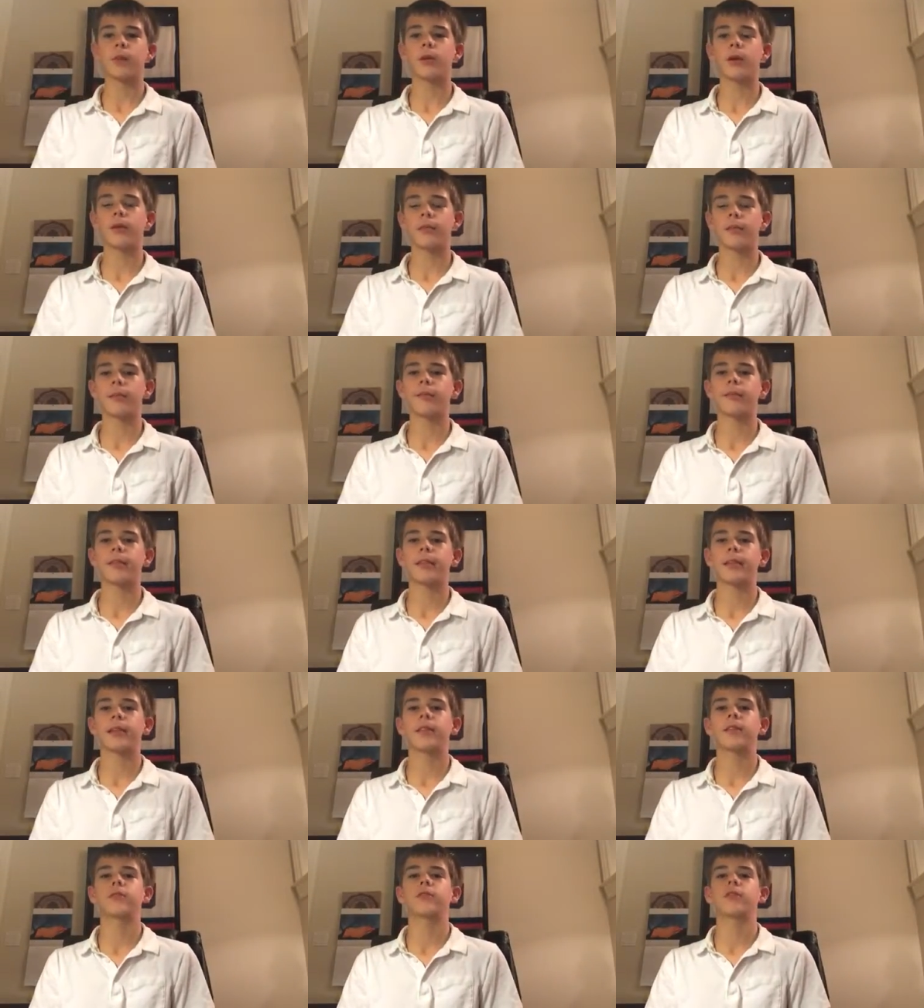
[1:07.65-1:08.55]
we have living
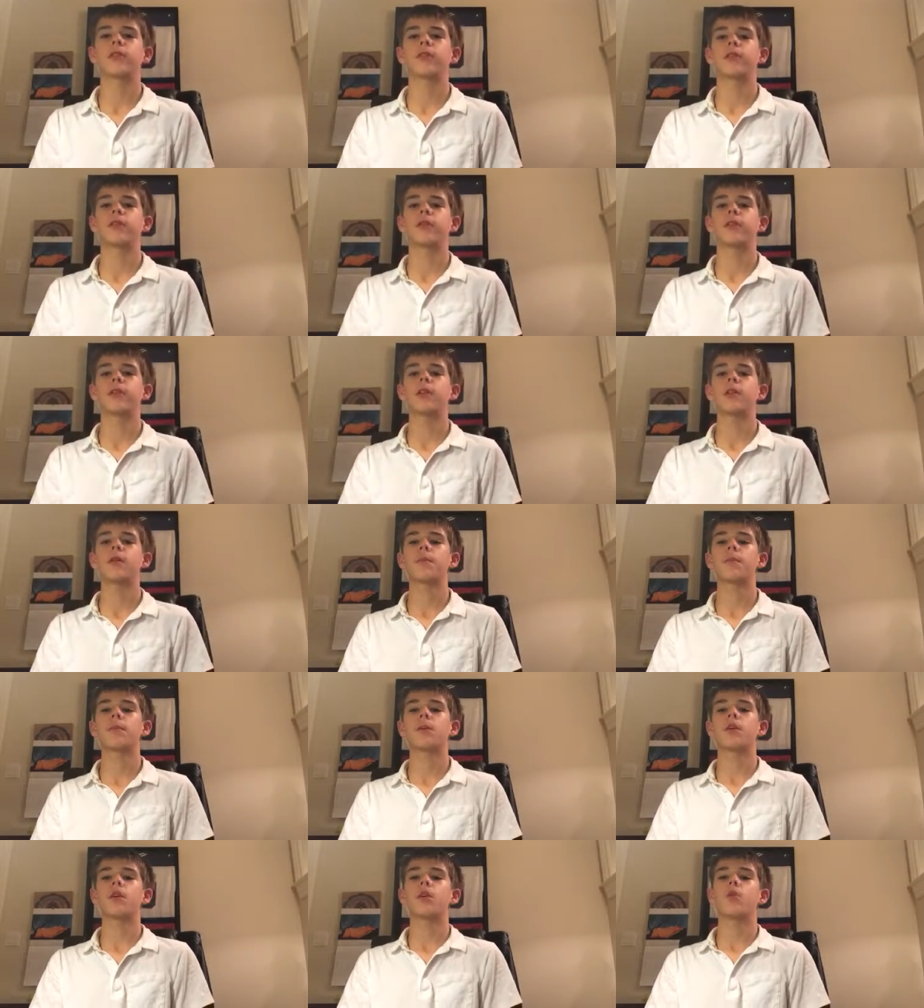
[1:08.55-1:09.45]
things grow and
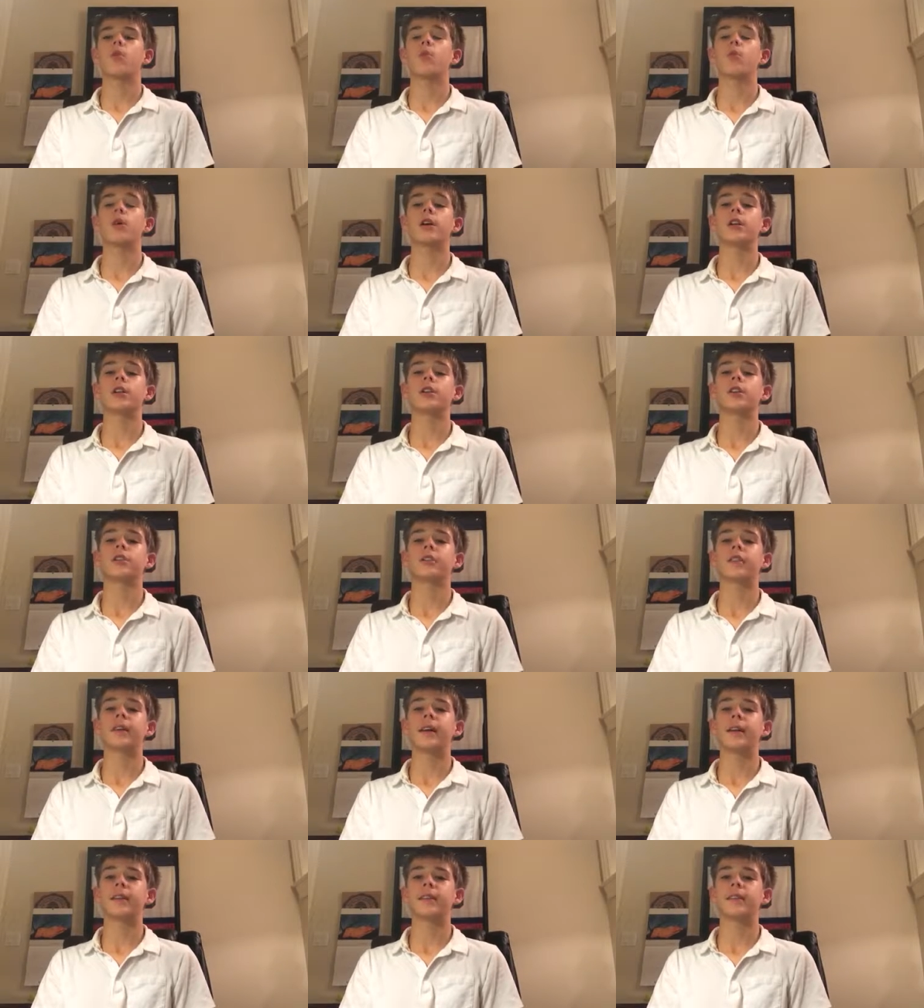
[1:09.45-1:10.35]
develop, which
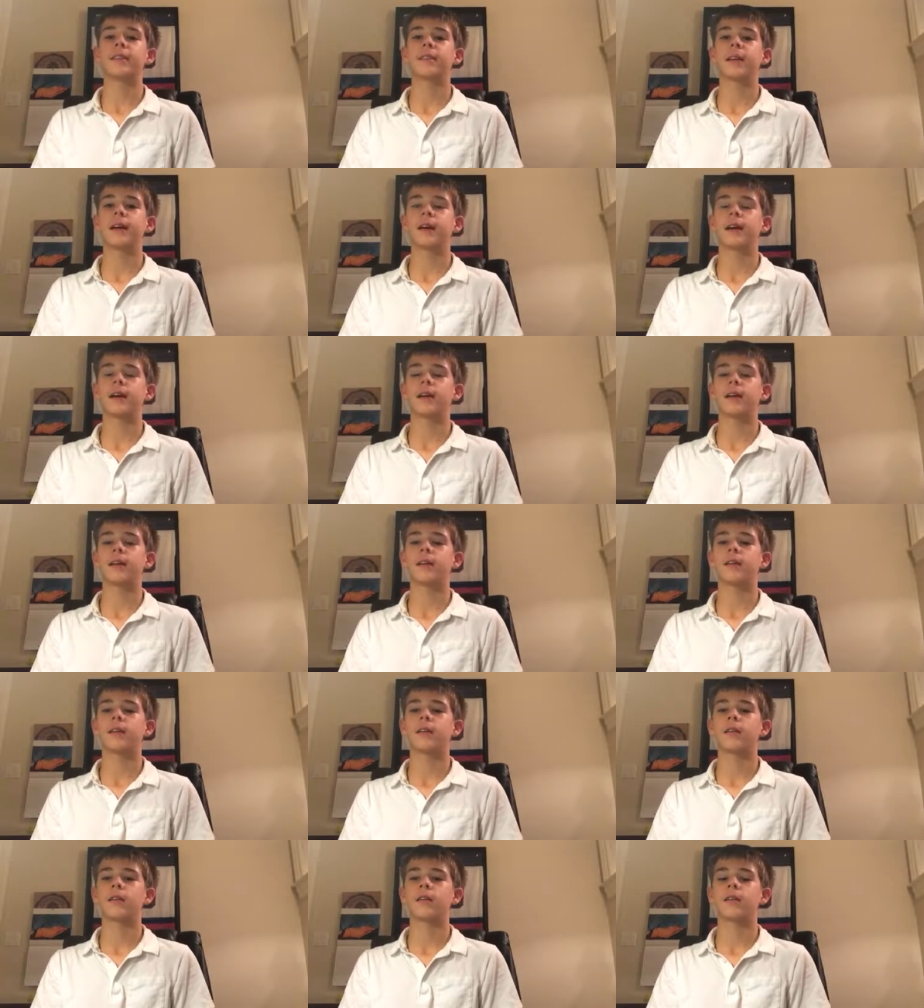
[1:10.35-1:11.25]
states
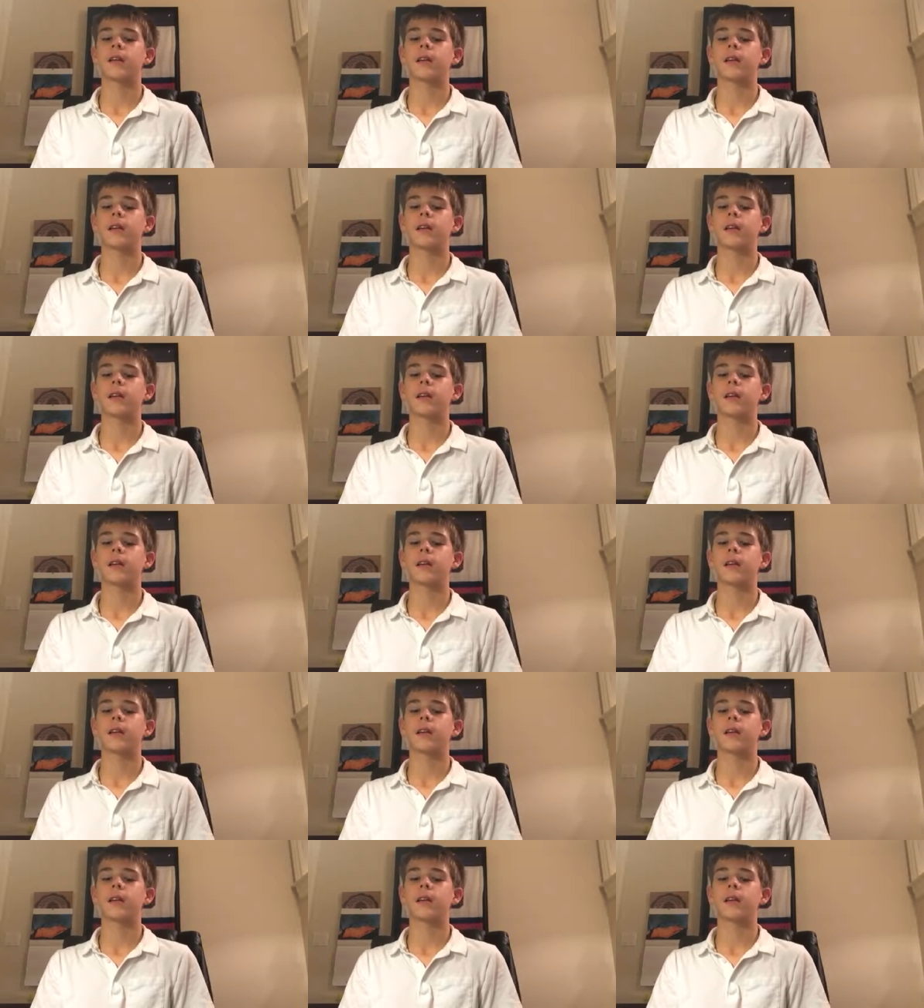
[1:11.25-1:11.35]
that,